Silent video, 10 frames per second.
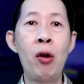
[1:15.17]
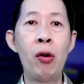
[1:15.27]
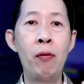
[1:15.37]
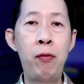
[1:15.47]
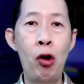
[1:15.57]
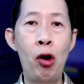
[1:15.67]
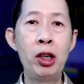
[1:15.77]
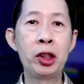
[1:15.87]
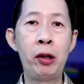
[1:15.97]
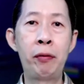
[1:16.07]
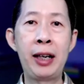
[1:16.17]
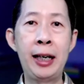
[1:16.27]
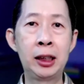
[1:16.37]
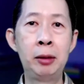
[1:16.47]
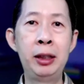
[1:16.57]
voice of
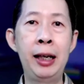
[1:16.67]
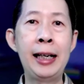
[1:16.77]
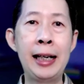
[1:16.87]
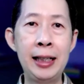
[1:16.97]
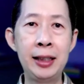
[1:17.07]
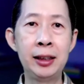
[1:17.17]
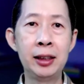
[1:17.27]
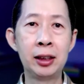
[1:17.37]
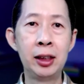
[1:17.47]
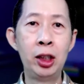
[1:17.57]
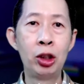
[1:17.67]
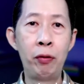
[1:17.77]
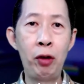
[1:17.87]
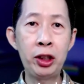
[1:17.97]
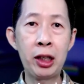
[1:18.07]
customer analysis. So
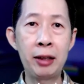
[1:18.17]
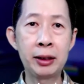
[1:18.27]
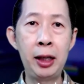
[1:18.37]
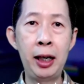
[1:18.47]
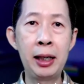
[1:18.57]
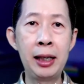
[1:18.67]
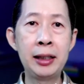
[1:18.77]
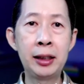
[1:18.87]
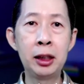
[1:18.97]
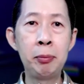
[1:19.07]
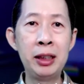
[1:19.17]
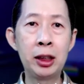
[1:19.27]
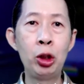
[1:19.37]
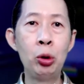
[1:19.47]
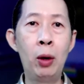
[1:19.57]
voice of customer analysis means
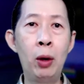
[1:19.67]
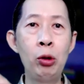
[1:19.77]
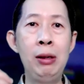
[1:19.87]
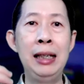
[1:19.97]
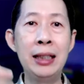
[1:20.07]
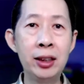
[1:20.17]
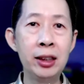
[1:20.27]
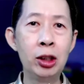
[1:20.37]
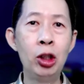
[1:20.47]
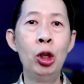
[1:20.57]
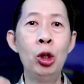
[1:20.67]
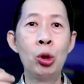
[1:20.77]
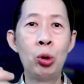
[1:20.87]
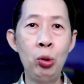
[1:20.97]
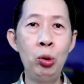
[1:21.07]
that you want to listen
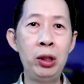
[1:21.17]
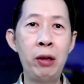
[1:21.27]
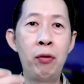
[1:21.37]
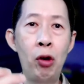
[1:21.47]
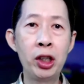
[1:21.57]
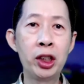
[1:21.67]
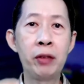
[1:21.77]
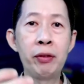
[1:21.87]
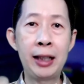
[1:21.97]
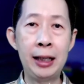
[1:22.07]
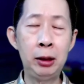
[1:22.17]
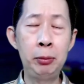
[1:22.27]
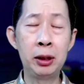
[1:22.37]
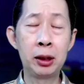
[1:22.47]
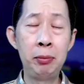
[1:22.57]
to the voice of the
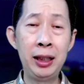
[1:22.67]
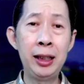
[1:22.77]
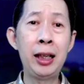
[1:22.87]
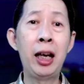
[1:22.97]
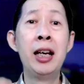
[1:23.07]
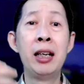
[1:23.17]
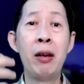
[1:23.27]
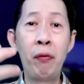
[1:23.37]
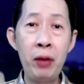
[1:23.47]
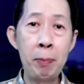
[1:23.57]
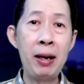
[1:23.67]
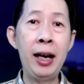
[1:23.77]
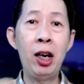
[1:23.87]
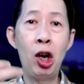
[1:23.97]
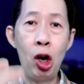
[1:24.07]
customers, meaning that the
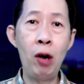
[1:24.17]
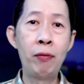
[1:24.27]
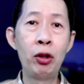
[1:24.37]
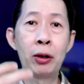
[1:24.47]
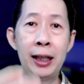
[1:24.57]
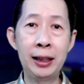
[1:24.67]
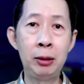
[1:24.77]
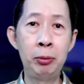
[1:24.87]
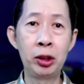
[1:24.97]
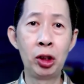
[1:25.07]
feedback of your customers.